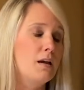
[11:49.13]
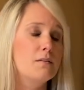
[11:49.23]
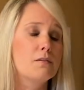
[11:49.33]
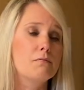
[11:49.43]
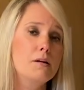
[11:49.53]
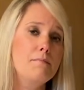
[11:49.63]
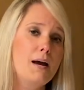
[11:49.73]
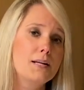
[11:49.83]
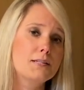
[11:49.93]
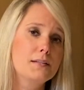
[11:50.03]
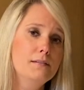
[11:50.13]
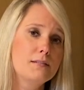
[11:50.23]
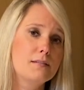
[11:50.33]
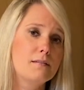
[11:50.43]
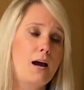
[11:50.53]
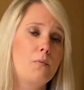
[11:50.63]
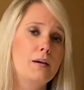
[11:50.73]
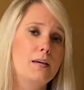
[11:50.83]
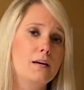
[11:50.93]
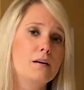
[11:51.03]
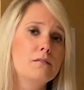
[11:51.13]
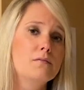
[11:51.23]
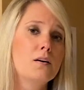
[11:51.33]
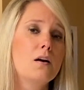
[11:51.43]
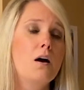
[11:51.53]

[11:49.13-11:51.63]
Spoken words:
The 3 medicines that we give